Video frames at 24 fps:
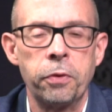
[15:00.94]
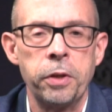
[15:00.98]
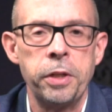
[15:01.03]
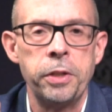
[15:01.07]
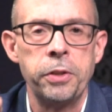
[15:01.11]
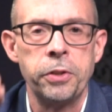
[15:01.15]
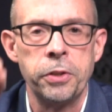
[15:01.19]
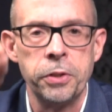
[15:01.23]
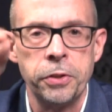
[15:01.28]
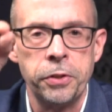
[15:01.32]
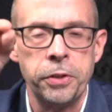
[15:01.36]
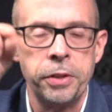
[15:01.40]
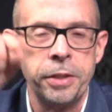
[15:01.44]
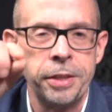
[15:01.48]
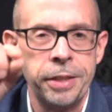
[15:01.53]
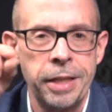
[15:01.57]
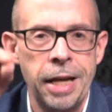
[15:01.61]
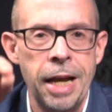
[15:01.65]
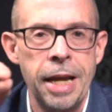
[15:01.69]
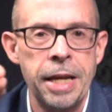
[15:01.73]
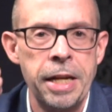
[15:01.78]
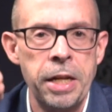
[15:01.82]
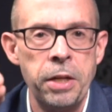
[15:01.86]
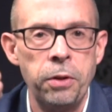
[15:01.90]
friezes in
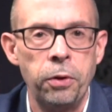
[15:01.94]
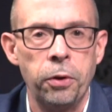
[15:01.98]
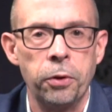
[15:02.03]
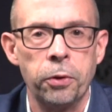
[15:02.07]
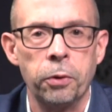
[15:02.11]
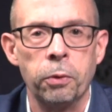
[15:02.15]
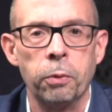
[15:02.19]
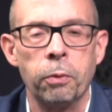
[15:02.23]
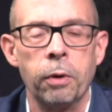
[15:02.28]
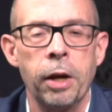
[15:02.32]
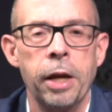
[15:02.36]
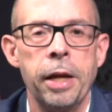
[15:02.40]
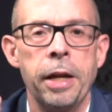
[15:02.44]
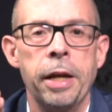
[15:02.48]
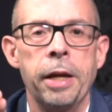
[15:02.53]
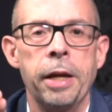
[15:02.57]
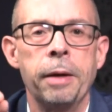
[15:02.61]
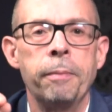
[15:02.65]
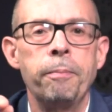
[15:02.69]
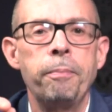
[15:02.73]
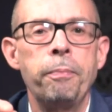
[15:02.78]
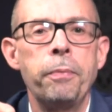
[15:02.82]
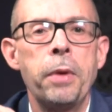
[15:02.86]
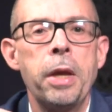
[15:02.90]
tiny little writing.
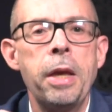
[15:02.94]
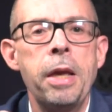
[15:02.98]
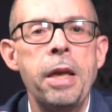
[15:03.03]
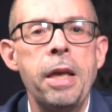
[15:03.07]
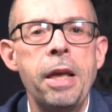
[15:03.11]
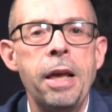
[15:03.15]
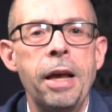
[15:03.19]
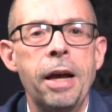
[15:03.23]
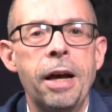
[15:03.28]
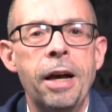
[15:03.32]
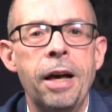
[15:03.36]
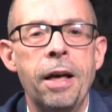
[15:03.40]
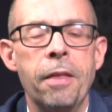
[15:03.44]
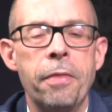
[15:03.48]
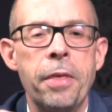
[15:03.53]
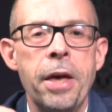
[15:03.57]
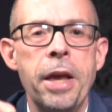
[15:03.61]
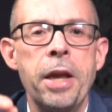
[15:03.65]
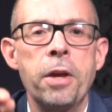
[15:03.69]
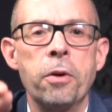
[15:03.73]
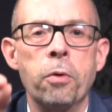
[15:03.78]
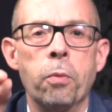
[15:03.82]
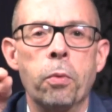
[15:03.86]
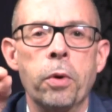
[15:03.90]

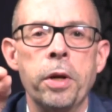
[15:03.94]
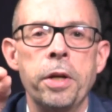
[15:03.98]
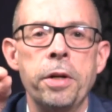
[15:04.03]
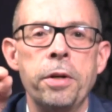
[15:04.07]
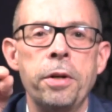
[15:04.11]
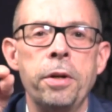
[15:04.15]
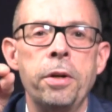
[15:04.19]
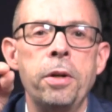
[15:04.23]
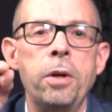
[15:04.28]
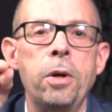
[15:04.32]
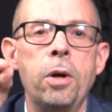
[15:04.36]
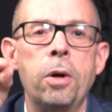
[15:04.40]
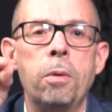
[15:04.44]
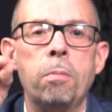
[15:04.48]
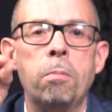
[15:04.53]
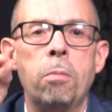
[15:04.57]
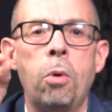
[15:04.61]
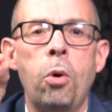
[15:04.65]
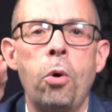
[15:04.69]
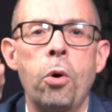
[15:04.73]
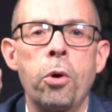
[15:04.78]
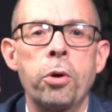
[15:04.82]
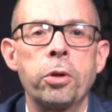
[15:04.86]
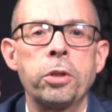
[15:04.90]
They had written,
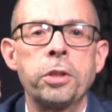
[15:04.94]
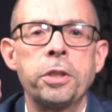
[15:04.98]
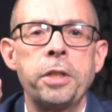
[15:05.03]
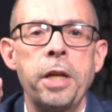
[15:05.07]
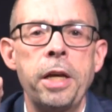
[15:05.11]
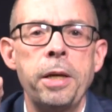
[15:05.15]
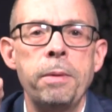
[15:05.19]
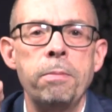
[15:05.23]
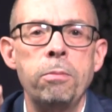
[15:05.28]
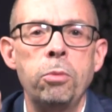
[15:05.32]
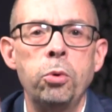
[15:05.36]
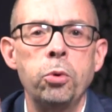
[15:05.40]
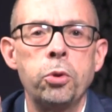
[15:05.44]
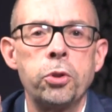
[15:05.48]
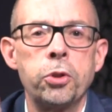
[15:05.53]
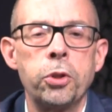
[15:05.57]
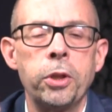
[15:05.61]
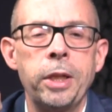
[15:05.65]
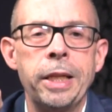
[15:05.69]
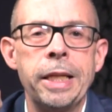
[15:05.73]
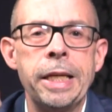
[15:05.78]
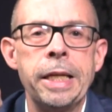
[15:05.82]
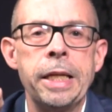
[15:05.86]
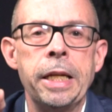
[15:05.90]
Morte
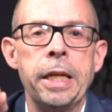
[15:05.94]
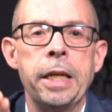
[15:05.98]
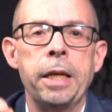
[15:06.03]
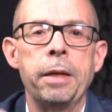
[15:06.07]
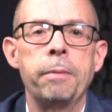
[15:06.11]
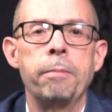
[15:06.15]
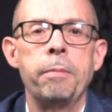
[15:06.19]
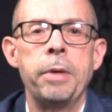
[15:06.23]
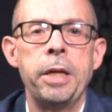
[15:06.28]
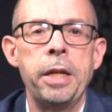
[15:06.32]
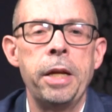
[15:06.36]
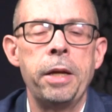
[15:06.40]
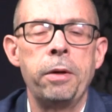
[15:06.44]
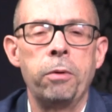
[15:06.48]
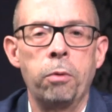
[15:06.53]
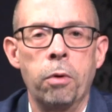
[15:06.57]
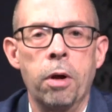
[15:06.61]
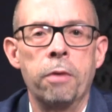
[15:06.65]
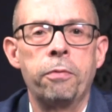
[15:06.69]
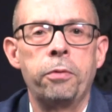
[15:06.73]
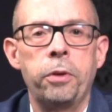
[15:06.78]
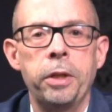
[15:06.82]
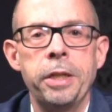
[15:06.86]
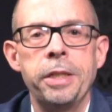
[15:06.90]
Mussolini, meaning
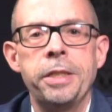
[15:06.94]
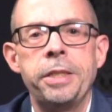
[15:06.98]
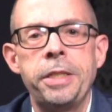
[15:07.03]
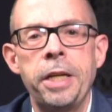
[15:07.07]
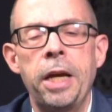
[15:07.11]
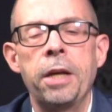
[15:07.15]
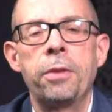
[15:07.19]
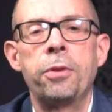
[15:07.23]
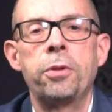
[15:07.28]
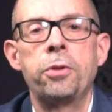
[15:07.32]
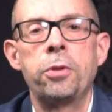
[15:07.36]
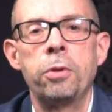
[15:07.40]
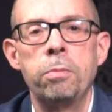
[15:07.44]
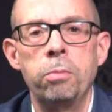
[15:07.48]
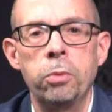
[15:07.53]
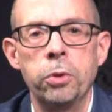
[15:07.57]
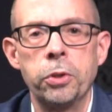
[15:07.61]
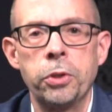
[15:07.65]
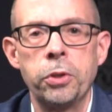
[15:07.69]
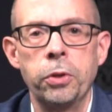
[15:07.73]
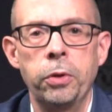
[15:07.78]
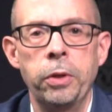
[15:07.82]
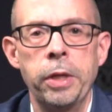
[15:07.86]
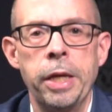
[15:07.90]
roughly death to
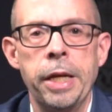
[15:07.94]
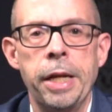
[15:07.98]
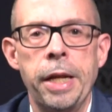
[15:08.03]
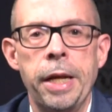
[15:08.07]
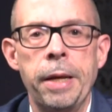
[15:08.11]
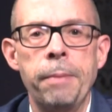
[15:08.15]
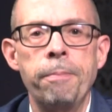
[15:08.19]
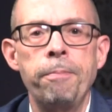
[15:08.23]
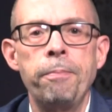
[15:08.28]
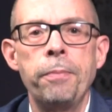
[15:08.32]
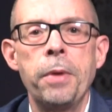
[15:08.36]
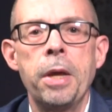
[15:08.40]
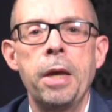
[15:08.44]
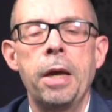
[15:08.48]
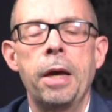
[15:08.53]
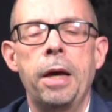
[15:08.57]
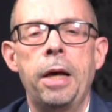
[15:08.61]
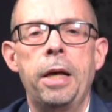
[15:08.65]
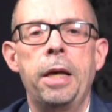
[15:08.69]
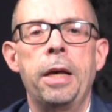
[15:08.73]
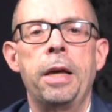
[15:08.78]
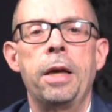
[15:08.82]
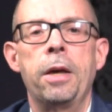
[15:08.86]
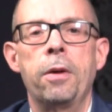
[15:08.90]
Mussolini.
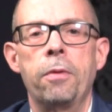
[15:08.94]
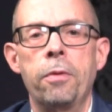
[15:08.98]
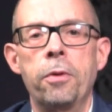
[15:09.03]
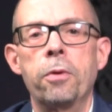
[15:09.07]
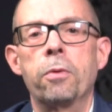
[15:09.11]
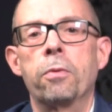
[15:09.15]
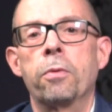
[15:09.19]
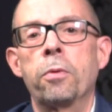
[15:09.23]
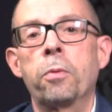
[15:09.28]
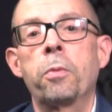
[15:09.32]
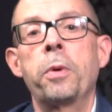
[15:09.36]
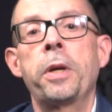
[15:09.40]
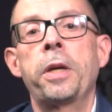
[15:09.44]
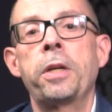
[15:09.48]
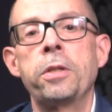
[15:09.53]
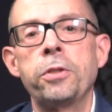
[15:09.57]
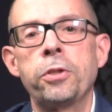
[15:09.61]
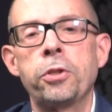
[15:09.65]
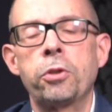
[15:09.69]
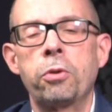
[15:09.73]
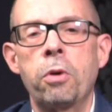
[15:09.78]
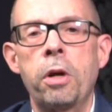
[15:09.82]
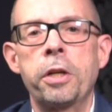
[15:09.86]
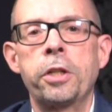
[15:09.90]
The
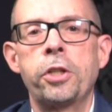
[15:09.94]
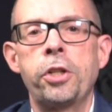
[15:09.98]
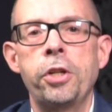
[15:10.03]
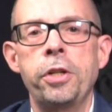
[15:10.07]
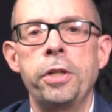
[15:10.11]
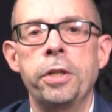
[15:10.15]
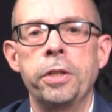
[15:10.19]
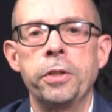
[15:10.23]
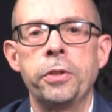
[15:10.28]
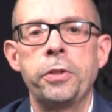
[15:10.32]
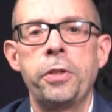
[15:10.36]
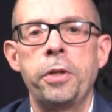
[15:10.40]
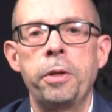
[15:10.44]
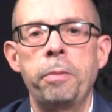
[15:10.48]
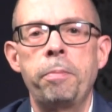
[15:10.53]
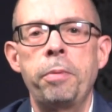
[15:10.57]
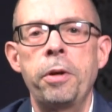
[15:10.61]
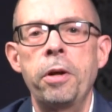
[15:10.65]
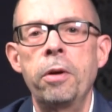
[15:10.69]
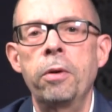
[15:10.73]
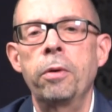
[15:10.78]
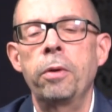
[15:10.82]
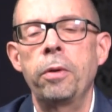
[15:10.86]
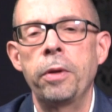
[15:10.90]
reconstruction is that
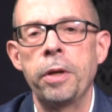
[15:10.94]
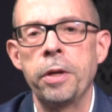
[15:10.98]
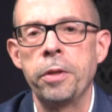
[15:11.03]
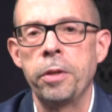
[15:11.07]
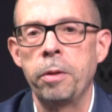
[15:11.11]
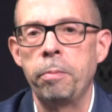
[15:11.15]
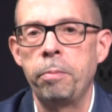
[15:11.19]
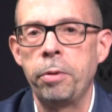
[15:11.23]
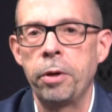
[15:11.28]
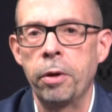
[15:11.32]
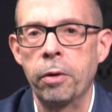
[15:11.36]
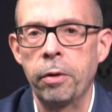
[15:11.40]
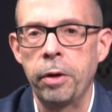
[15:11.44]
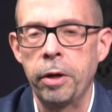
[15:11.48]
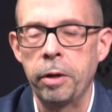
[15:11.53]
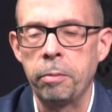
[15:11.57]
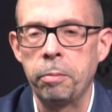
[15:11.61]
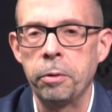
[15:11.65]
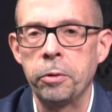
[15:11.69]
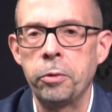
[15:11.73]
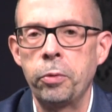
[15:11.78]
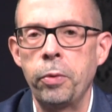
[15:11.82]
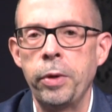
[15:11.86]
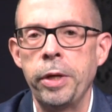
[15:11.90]
apparently in the period
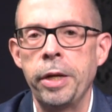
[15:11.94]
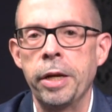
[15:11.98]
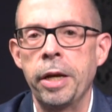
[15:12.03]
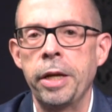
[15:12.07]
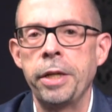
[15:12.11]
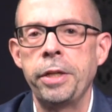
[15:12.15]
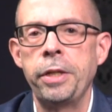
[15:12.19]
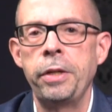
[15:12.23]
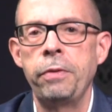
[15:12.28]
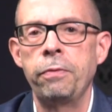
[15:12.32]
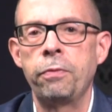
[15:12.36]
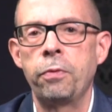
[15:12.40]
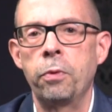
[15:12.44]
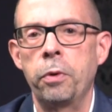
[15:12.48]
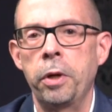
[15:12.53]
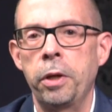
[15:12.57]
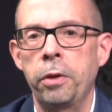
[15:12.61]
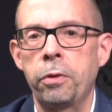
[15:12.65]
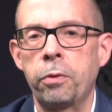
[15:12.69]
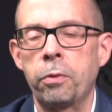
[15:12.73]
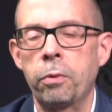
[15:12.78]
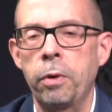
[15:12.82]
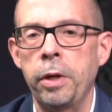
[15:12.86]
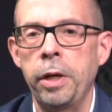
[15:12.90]
between
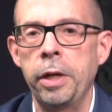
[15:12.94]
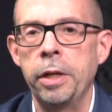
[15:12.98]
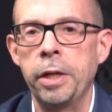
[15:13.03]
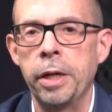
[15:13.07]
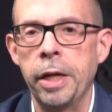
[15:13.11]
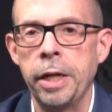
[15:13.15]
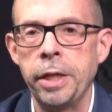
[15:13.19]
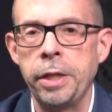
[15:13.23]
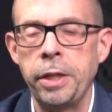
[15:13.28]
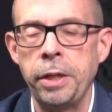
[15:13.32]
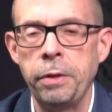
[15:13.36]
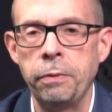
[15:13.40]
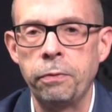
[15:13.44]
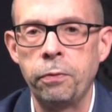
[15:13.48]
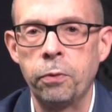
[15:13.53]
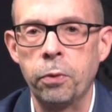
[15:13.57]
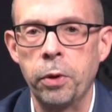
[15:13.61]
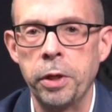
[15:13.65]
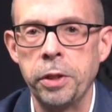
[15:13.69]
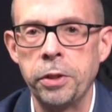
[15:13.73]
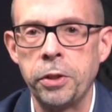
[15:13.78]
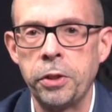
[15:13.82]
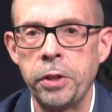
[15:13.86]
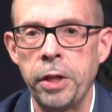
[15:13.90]
1943 and
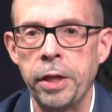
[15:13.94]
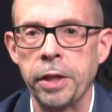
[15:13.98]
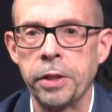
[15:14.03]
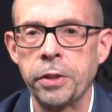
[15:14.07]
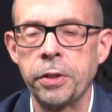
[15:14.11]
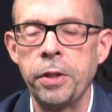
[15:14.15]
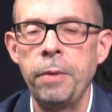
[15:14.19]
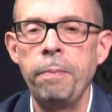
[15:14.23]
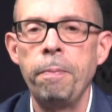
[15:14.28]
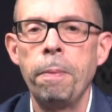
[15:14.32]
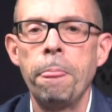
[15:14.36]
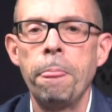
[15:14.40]
1946,